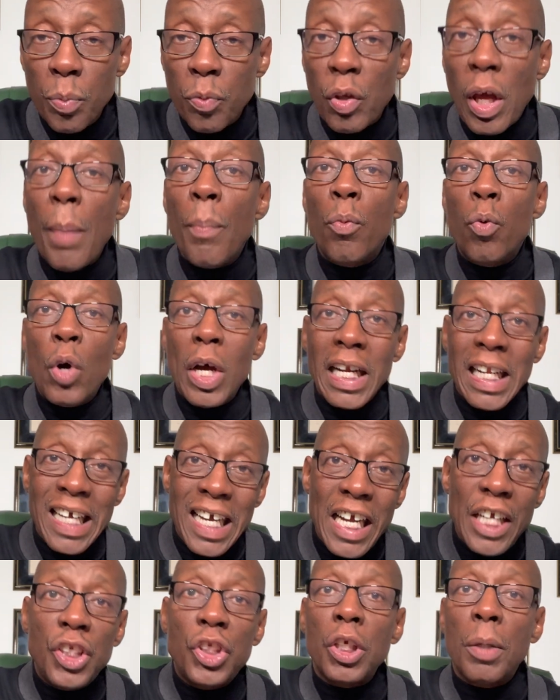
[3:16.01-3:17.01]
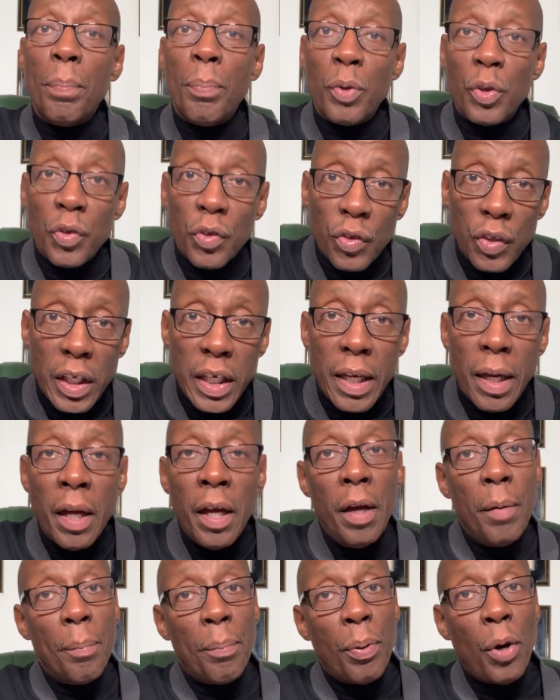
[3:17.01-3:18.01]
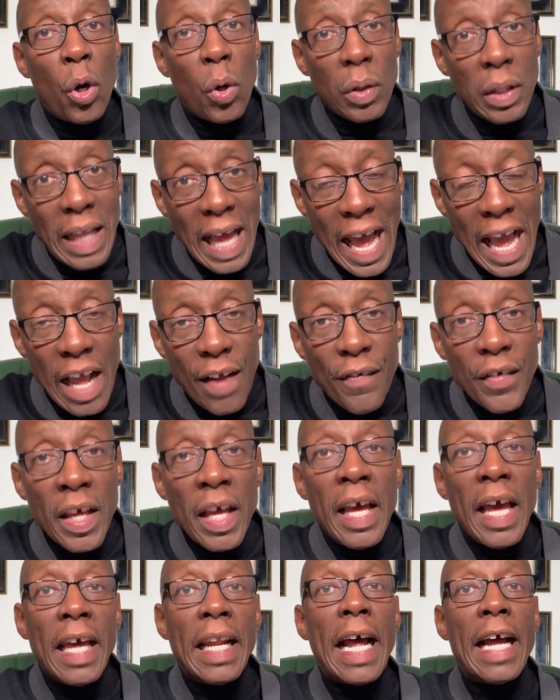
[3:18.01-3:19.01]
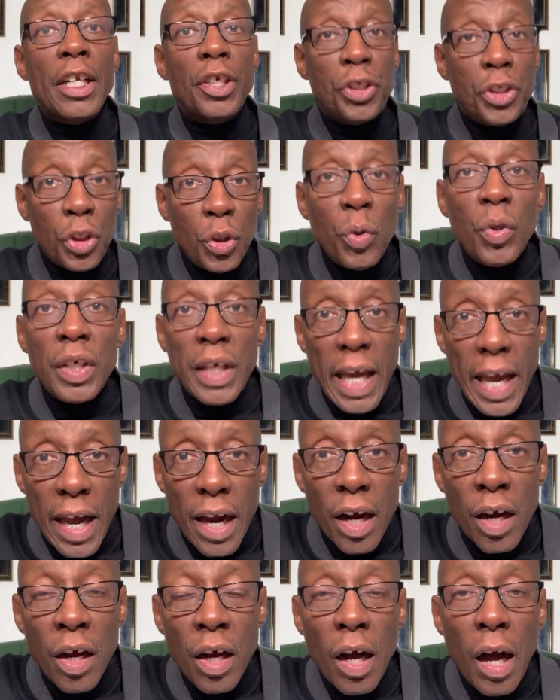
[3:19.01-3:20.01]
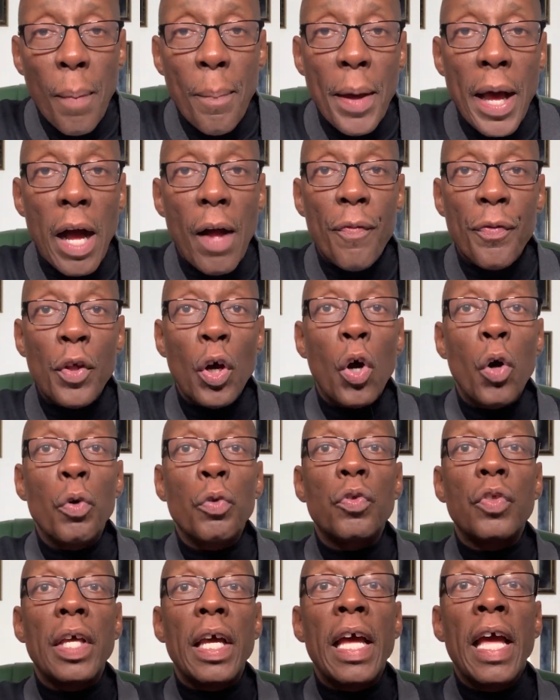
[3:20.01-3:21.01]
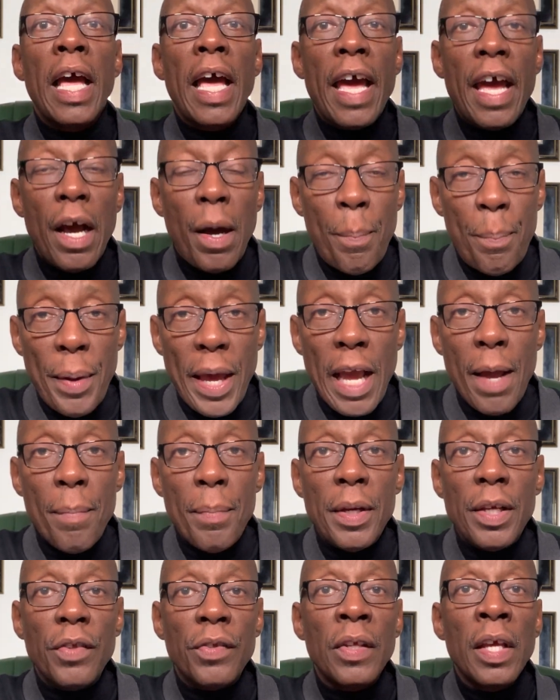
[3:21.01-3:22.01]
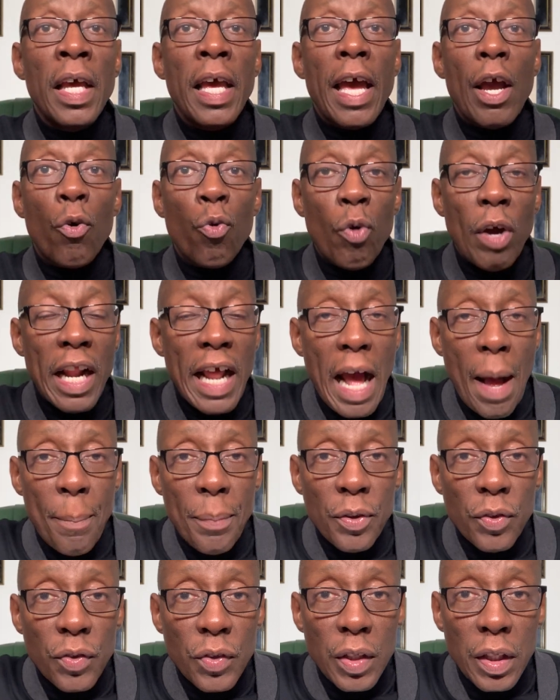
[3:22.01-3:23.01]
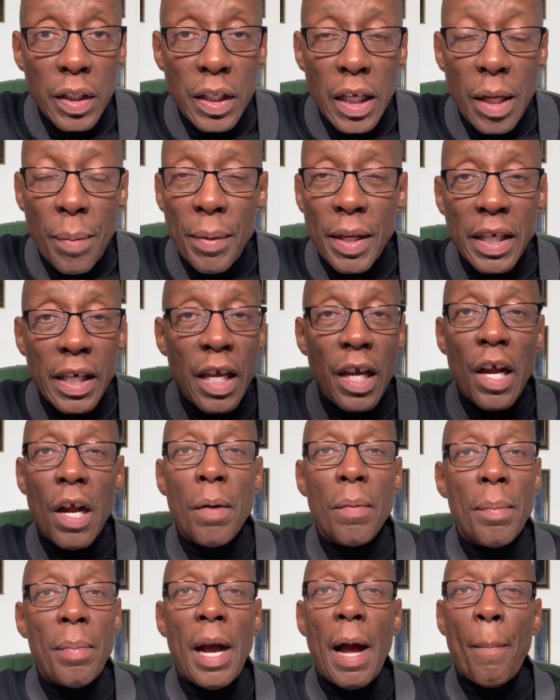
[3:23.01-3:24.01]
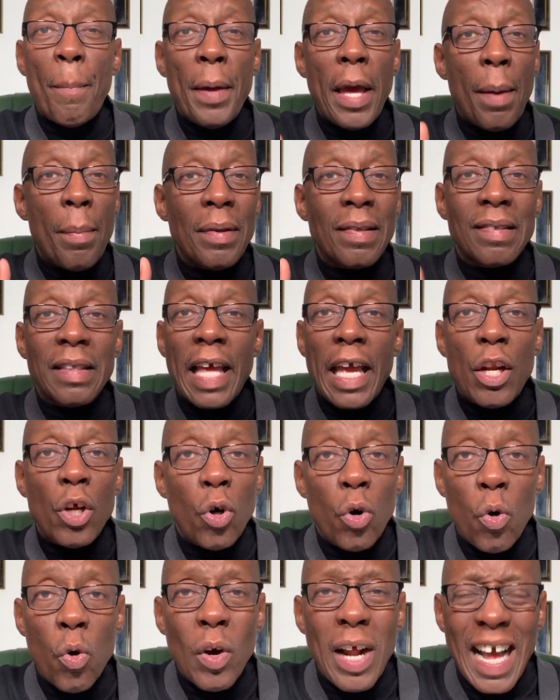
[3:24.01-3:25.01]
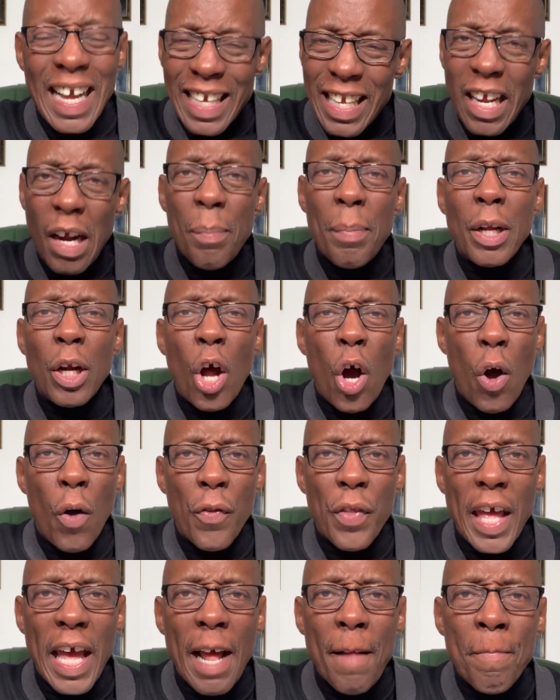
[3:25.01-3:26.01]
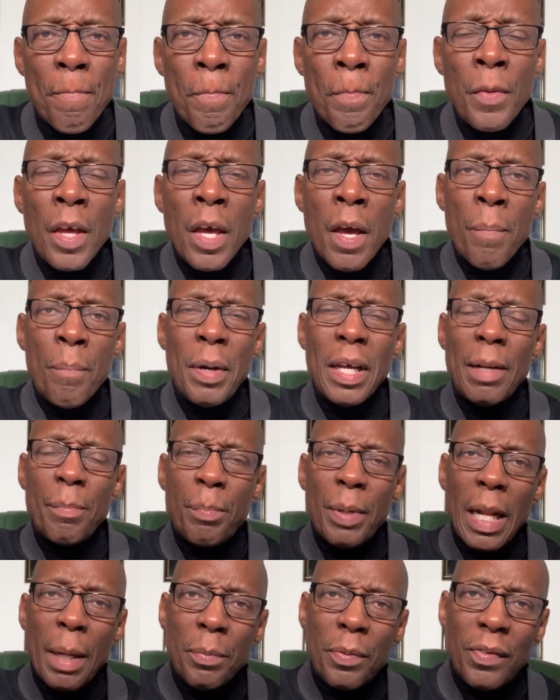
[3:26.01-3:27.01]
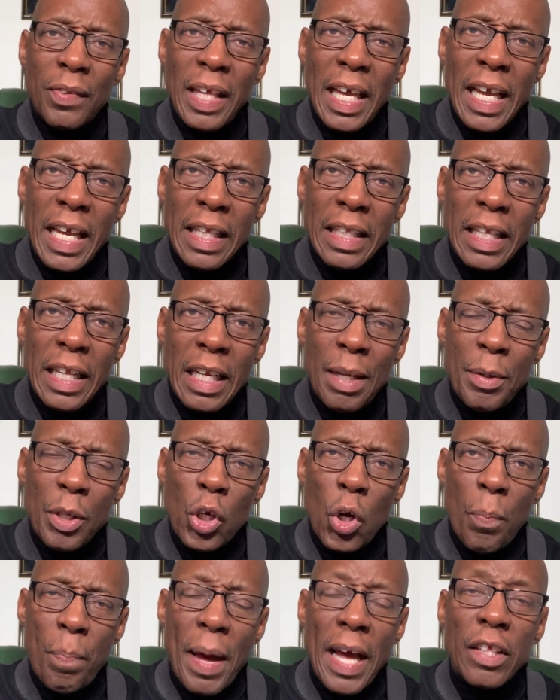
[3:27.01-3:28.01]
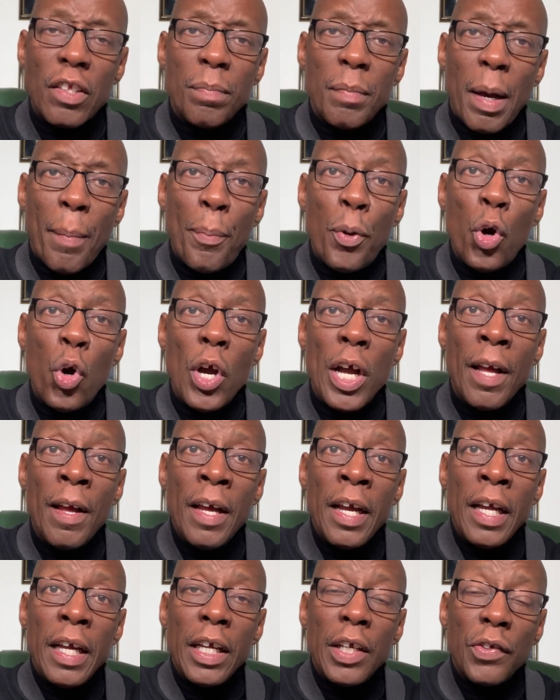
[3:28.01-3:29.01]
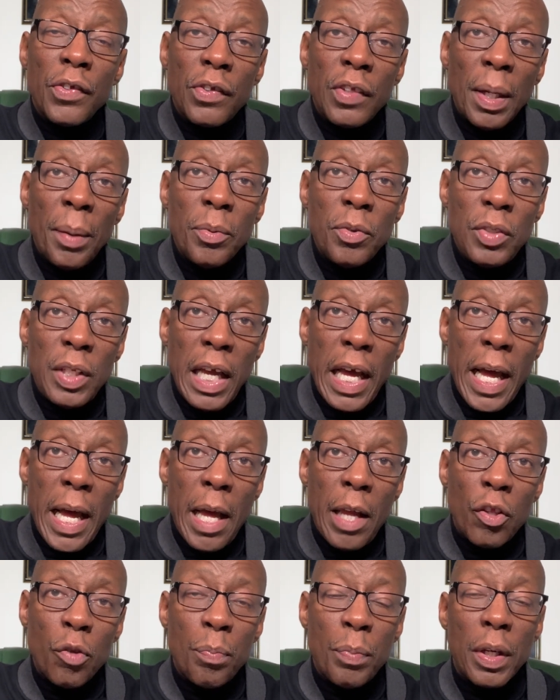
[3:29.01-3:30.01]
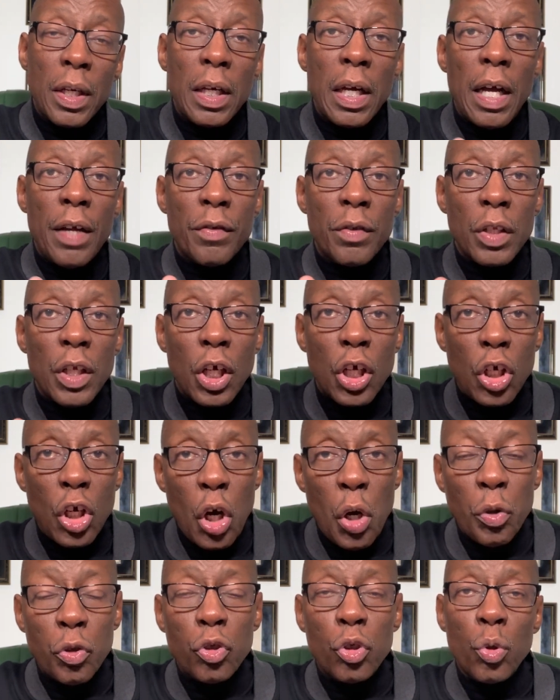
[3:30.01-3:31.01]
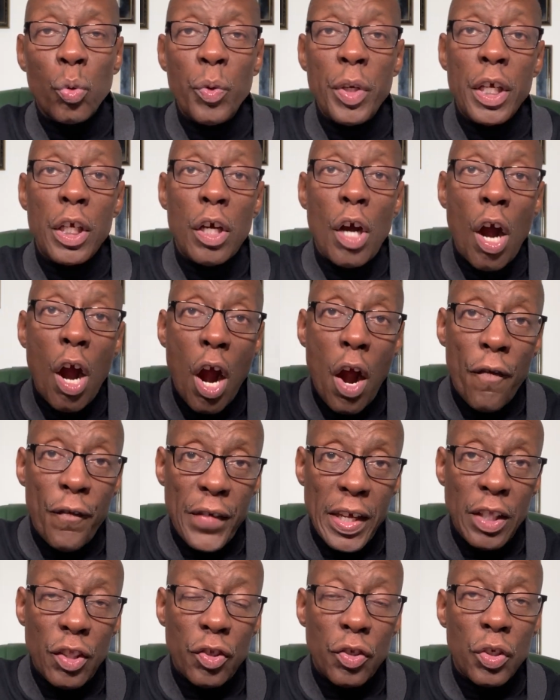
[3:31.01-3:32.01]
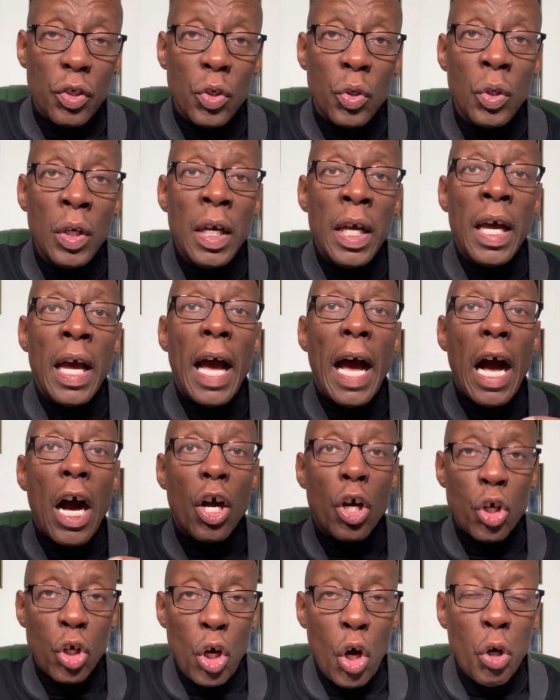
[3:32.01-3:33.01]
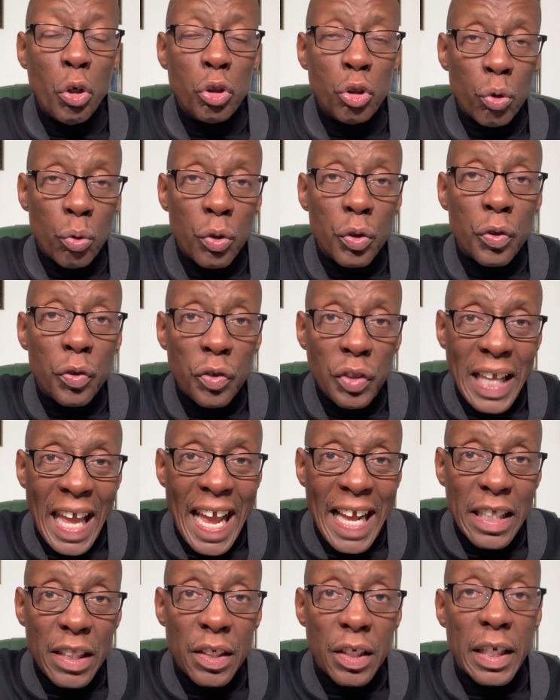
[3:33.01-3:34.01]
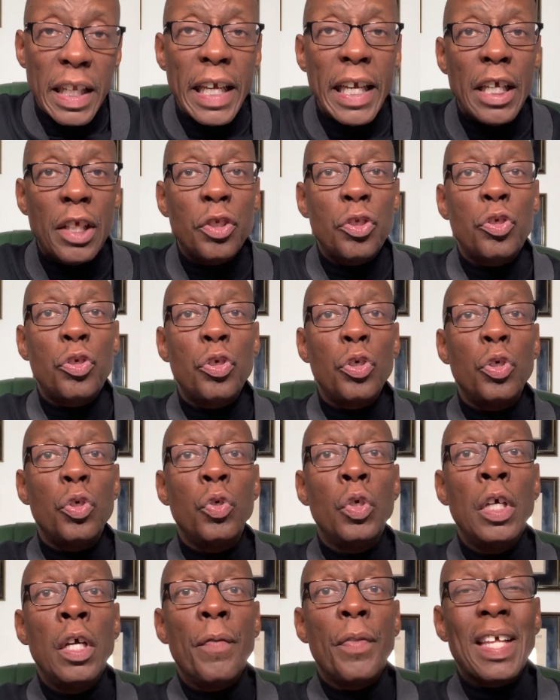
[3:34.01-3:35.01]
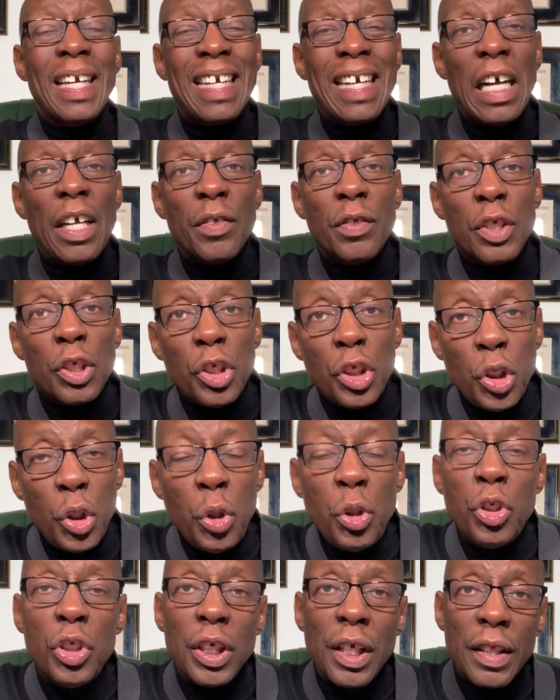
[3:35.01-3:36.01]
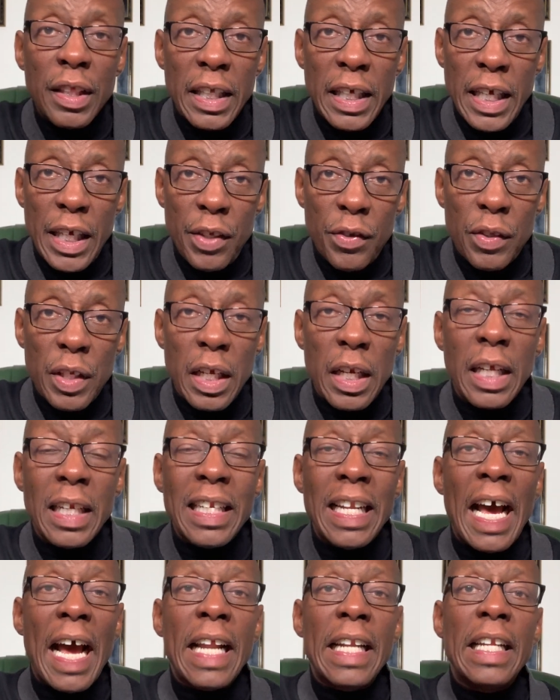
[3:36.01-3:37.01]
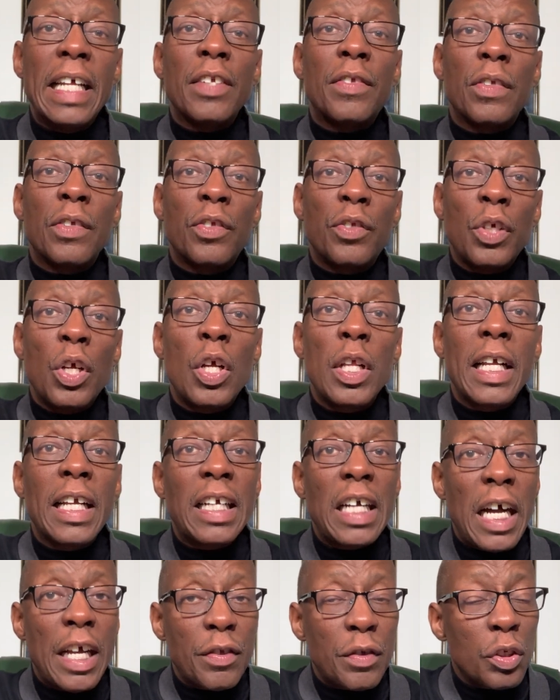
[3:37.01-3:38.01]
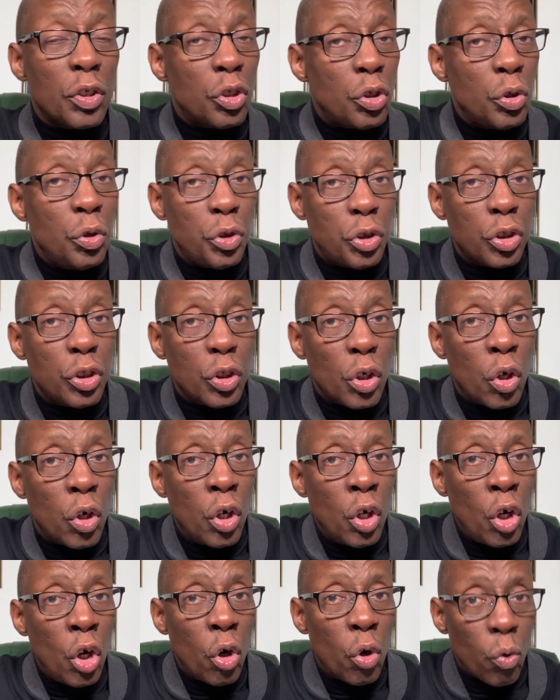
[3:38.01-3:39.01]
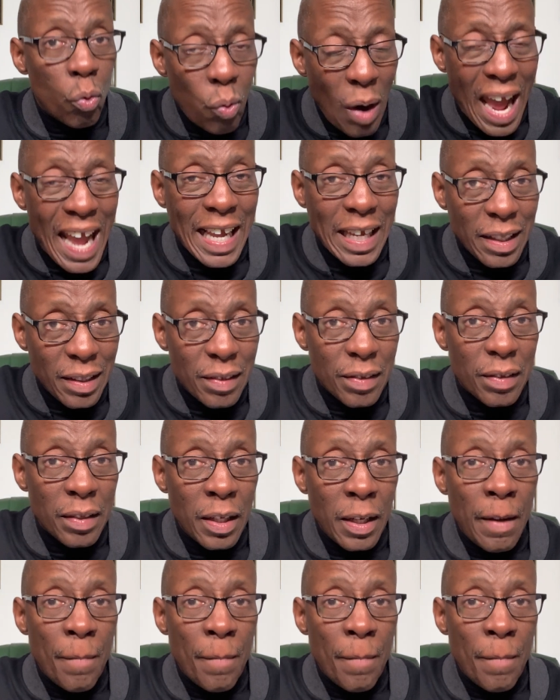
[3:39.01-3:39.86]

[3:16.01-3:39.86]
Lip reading: So I'm 100% pro-life, and I do care about those that have babies and what happens to them and caring about babies later on. I care about all of that. But I'm saying that, let me go back to my point, is sometimes because of the culture, we carve into our cultural standard, into the Constitution, things that are not necessarily constitutional rights.